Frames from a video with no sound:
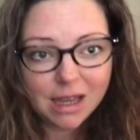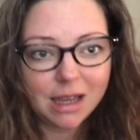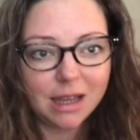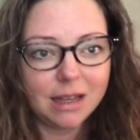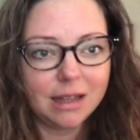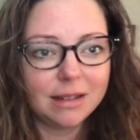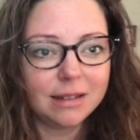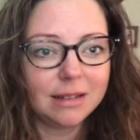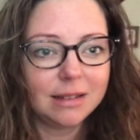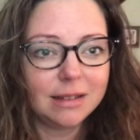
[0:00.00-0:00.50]

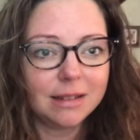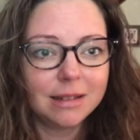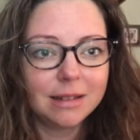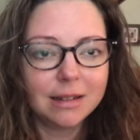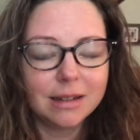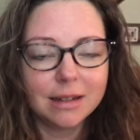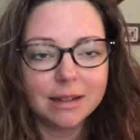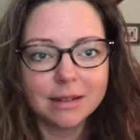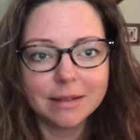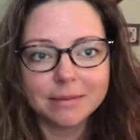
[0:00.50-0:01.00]

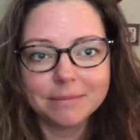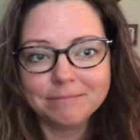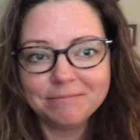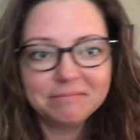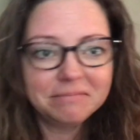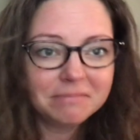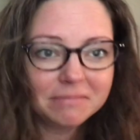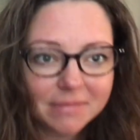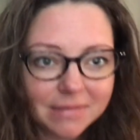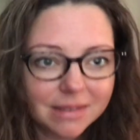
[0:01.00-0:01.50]
And
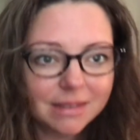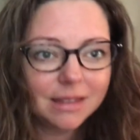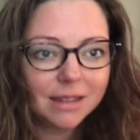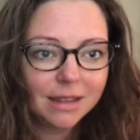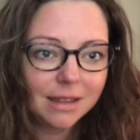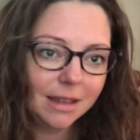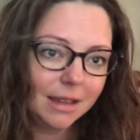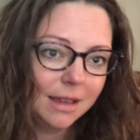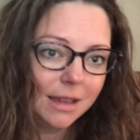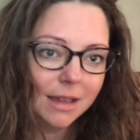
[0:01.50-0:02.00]

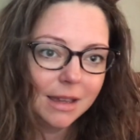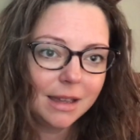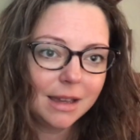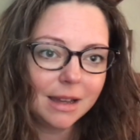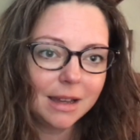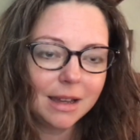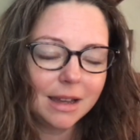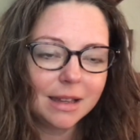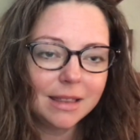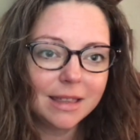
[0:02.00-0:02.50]

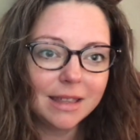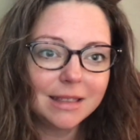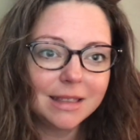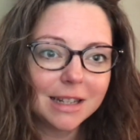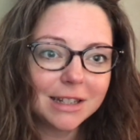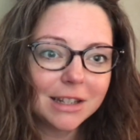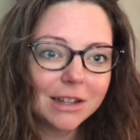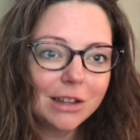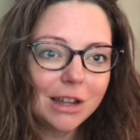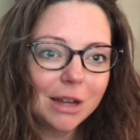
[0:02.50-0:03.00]
I think
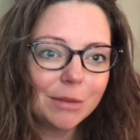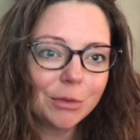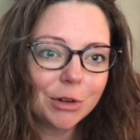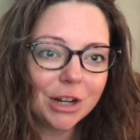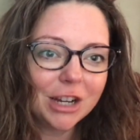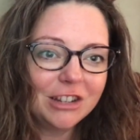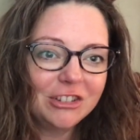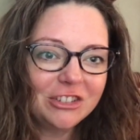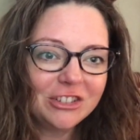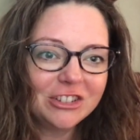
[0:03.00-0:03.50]
that's a lot
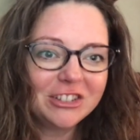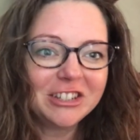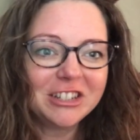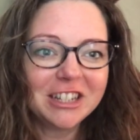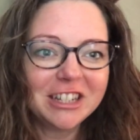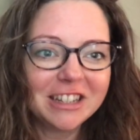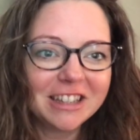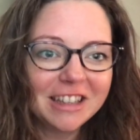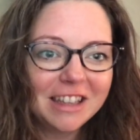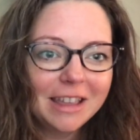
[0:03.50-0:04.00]
more
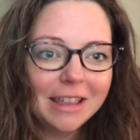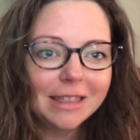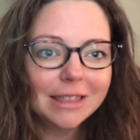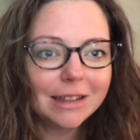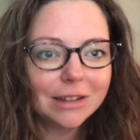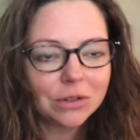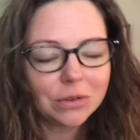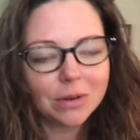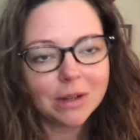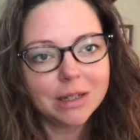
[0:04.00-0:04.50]
interesting
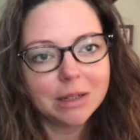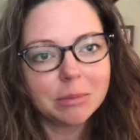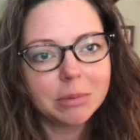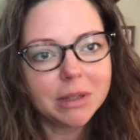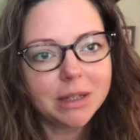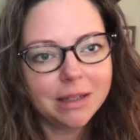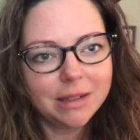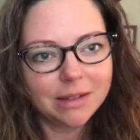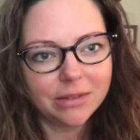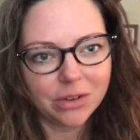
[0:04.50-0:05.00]
than trying to
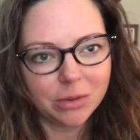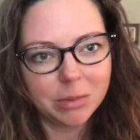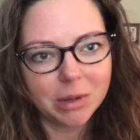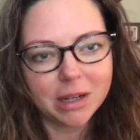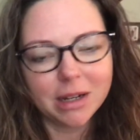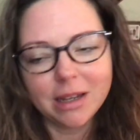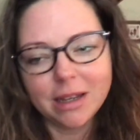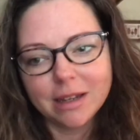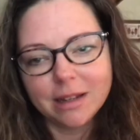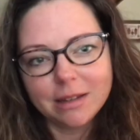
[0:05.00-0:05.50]
please
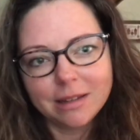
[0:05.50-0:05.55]
everybody,